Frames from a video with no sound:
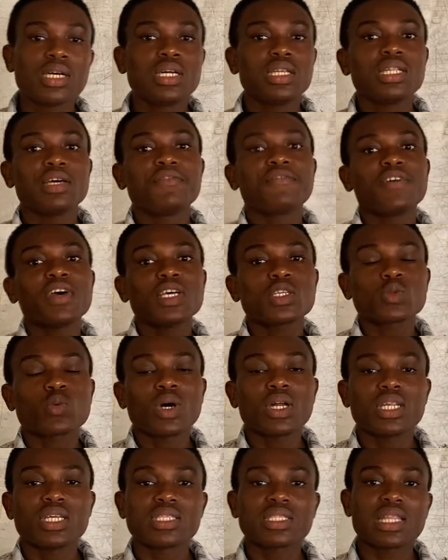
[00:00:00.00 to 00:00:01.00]
The first
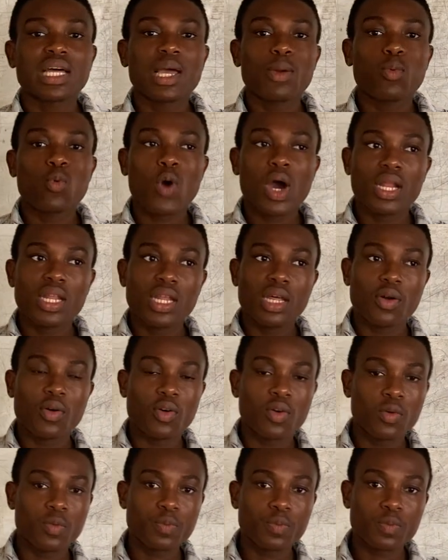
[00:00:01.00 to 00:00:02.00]
one is type 1
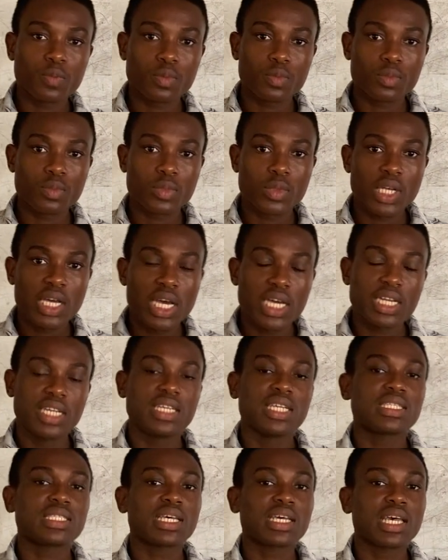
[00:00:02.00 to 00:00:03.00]
error, and then
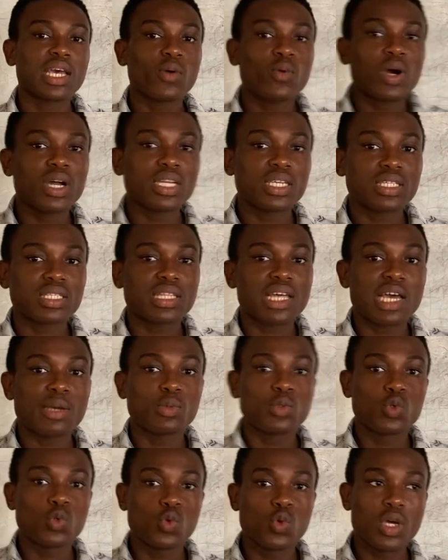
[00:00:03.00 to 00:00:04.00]
the second one is
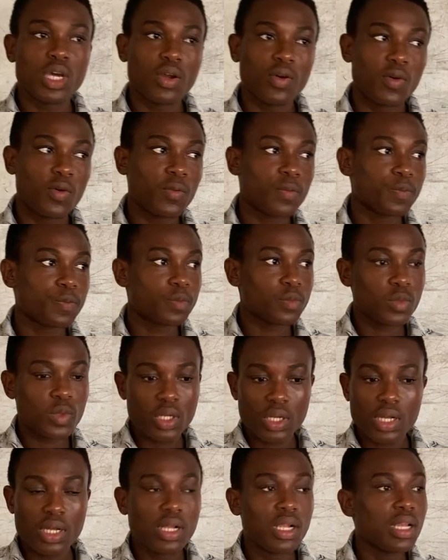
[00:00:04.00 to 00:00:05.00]
type 2 error.
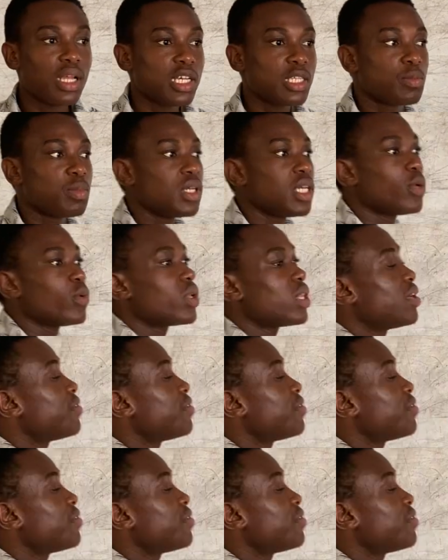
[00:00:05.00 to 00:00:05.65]
Let's begin with